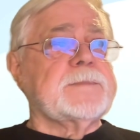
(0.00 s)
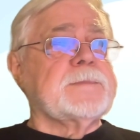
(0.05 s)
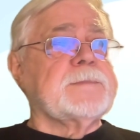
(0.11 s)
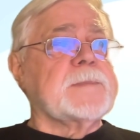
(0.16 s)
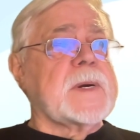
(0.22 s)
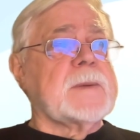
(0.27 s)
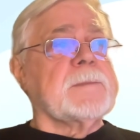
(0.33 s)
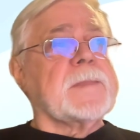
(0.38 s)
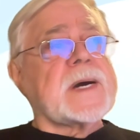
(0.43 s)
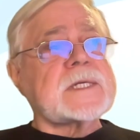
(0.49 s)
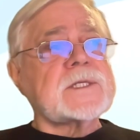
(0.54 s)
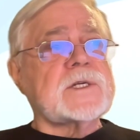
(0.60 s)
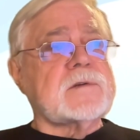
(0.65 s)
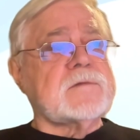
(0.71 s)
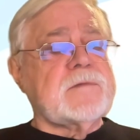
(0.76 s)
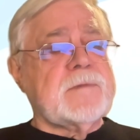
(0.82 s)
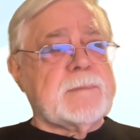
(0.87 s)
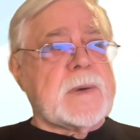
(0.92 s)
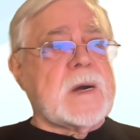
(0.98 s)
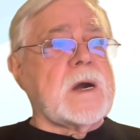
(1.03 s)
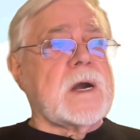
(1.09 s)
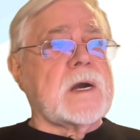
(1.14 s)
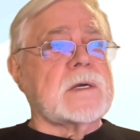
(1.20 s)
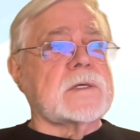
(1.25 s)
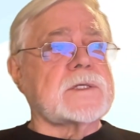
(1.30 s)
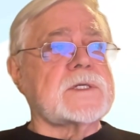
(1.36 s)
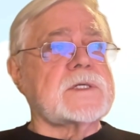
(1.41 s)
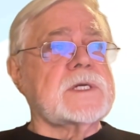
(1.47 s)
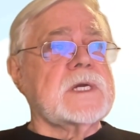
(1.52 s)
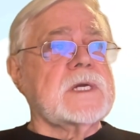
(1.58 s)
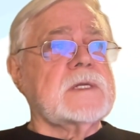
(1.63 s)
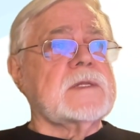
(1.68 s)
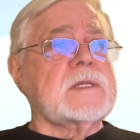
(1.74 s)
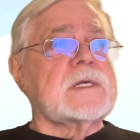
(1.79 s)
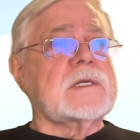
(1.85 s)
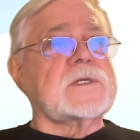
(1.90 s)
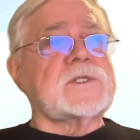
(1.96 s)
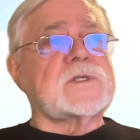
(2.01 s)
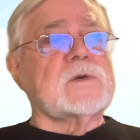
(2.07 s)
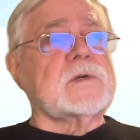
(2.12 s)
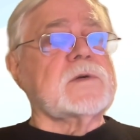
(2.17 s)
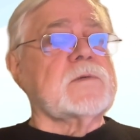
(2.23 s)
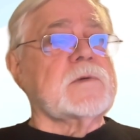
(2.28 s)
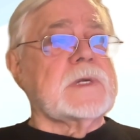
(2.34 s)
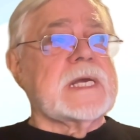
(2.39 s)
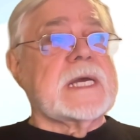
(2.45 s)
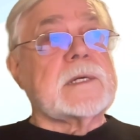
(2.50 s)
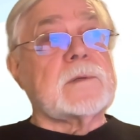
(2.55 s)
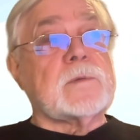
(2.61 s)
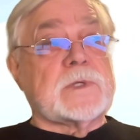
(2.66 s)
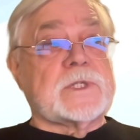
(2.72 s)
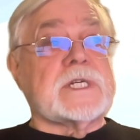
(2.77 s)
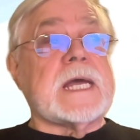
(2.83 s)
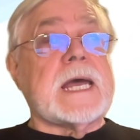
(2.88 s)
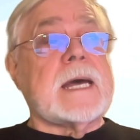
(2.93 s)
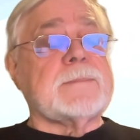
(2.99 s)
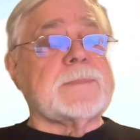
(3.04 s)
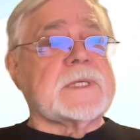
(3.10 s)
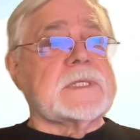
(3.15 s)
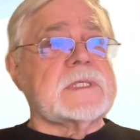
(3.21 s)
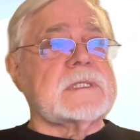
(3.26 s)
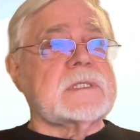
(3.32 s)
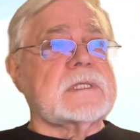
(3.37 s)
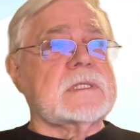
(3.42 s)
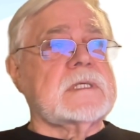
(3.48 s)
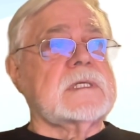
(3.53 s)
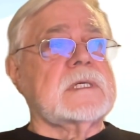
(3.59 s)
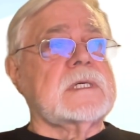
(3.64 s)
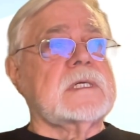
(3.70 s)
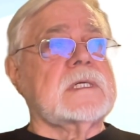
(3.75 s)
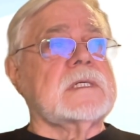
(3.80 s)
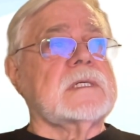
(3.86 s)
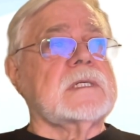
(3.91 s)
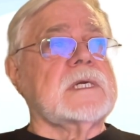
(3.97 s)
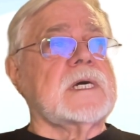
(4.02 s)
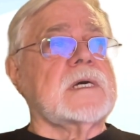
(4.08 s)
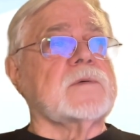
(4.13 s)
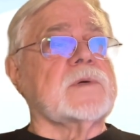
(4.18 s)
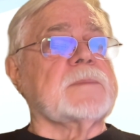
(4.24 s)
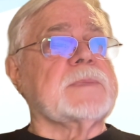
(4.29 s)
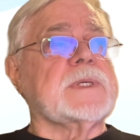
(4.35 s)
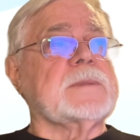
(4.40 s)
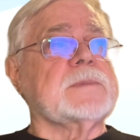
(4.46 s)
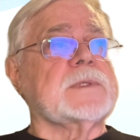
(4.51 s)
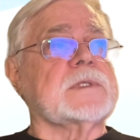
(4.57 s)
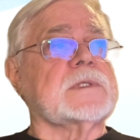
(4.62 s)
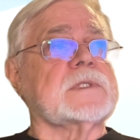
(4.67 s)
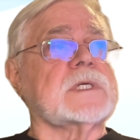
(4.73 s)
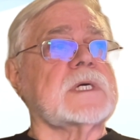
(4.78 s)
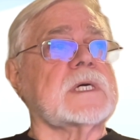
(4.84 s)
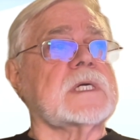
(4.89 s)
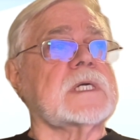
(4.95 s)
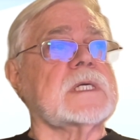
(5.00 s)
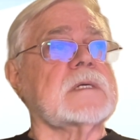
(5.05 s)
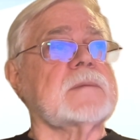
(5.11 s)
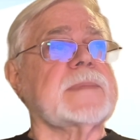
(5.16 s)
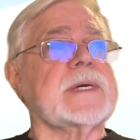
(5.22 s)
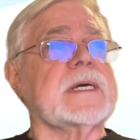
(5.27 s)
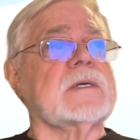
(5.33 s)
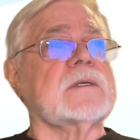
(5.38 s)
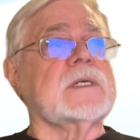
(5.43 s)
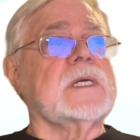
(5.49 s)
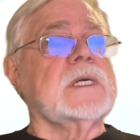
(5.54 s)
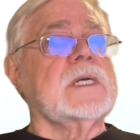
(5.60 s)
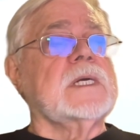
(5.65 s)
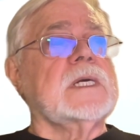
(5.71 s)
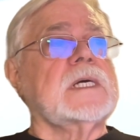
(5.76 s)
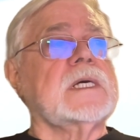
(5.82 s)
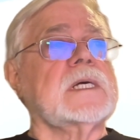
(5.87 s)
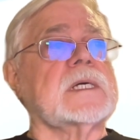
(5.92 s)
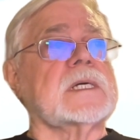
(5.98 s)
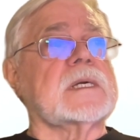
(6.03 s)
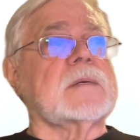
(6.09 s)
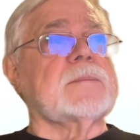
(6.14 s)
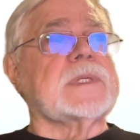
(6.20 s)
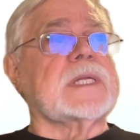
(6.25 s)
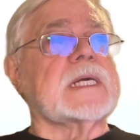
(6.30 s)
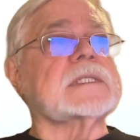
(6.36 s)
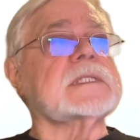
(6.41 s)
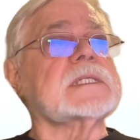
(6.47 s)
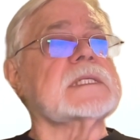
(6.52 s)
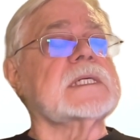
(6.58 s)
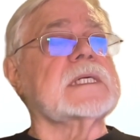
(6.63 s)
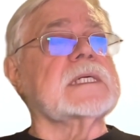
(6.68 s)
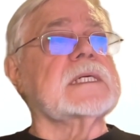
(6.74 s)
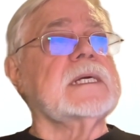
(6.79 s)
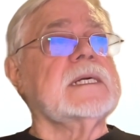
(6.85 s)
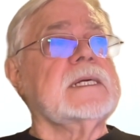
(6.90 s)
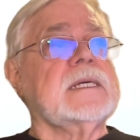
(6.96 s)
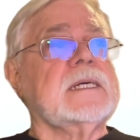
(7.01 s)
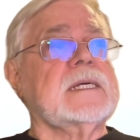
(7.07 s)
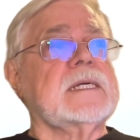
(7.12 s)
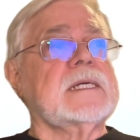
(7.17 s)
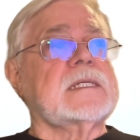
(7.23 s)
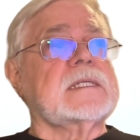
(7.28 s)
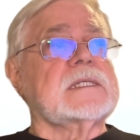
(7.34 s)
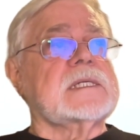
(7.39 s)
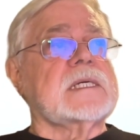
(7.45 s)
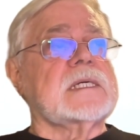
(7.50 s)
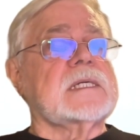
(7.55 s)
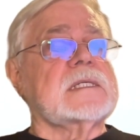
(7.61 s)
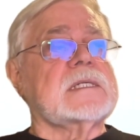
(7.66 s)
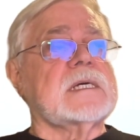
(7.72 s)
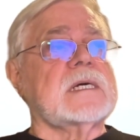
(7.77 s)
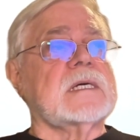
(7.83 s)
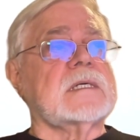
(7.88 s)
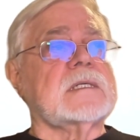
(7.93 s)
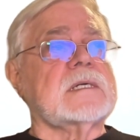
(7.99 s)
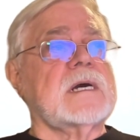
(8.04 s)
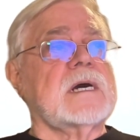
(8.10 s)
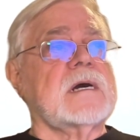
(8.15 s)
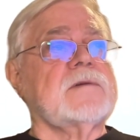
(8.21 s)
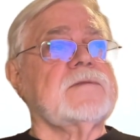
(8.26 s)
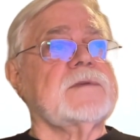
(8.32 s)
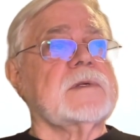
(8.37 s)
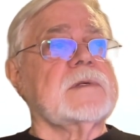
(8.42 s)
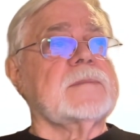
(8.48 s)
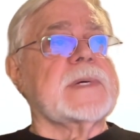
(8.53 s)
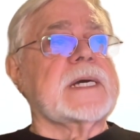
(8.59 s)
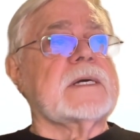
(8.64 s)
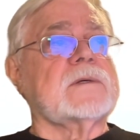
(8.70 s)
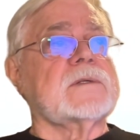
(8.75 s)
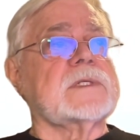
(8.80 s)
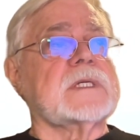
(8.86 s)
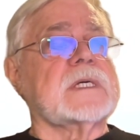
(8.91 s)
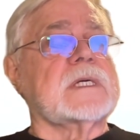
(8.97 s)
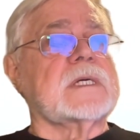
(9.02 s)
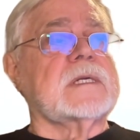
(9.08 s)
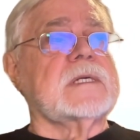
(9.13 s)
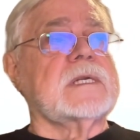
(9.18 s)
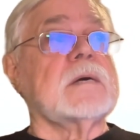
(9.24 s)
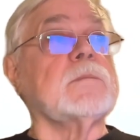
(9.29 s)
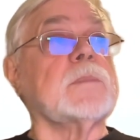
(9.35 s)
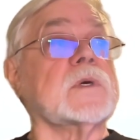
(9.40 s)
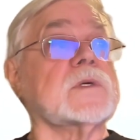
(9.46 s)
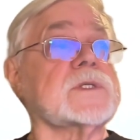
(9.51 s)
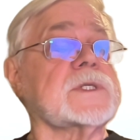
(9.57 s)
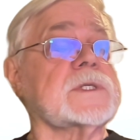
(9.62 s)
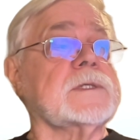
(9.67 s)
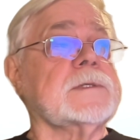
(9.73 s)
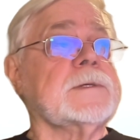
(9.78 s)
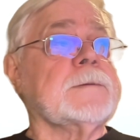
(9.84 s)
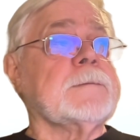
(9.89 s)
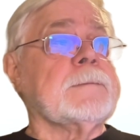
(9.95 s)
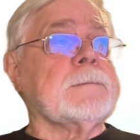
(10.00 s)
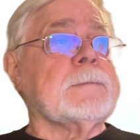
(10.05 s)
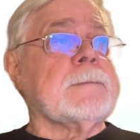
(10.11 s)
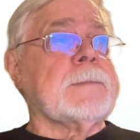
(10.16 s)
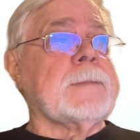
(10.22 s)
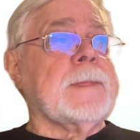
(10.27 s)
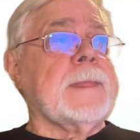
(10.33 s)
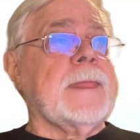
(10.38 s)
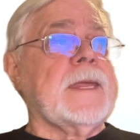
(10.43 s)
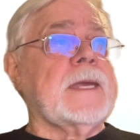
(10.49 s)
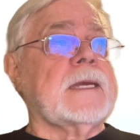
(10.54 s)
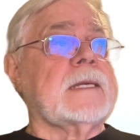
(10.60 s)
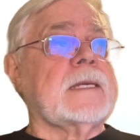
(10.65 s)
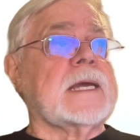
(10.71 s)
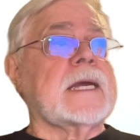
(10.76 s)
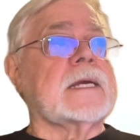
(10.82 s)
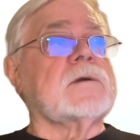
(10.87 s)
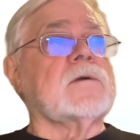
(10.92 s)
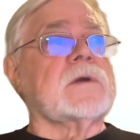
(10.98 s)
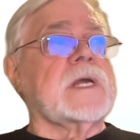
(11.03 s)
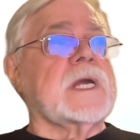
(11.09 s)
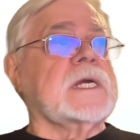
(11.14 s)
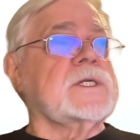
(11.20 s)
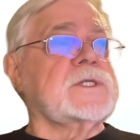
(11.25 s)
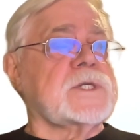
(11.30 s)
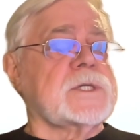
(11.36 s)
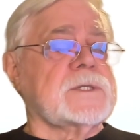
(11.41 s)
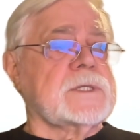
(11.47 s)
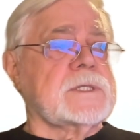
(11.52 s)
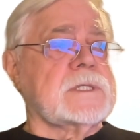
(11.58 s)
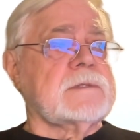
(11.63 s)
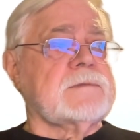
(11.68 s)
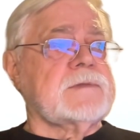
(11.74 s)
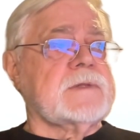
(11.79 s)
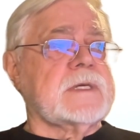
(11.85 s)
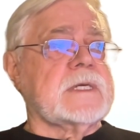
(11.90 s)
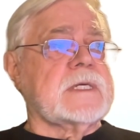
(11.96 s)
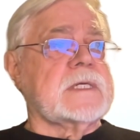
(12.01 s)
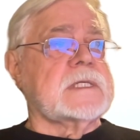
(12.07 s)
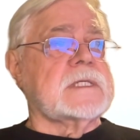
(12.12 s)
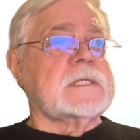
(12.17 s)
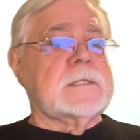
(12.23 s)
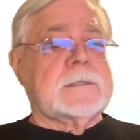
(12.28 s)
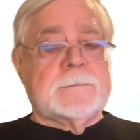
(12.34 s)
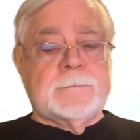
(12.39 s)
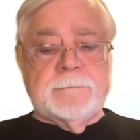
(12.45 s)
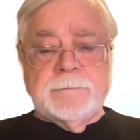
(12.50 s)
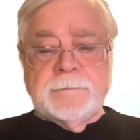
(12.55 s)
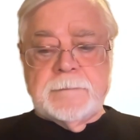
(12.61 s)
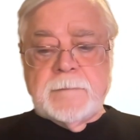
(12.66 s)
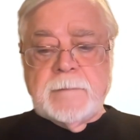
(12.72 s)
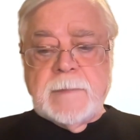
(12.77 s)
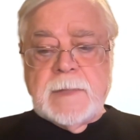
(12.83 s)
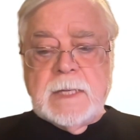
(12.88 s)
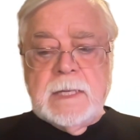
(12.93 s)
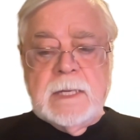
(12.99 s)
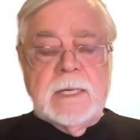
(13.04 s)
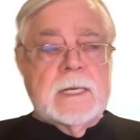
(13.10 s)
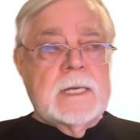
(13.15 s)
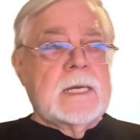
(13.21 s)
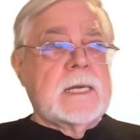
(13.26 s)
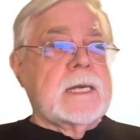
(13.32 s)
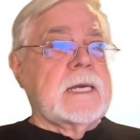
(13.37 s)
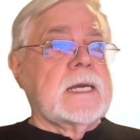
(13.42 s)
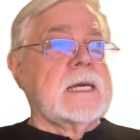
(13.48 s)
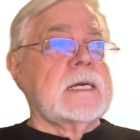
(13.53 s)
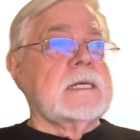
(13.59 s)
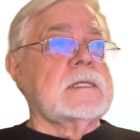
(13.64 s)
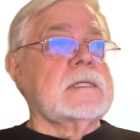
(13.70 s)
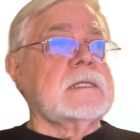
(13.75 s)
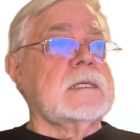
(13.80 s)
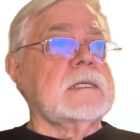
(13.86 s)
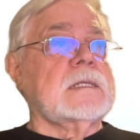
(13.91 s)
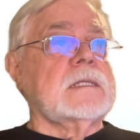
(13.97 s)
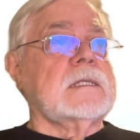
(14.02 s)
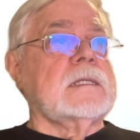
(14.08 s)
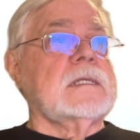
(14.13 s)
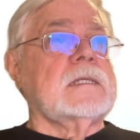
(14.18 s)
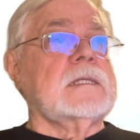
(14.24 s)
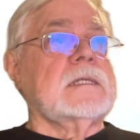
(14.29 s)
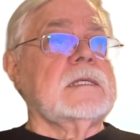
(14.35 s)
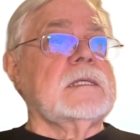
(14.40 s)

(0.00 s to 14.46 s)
a bunch of parts that are sort of related, which happens a lot when people are talking about complexity, is they talk often about numbers and aggregations of things. And the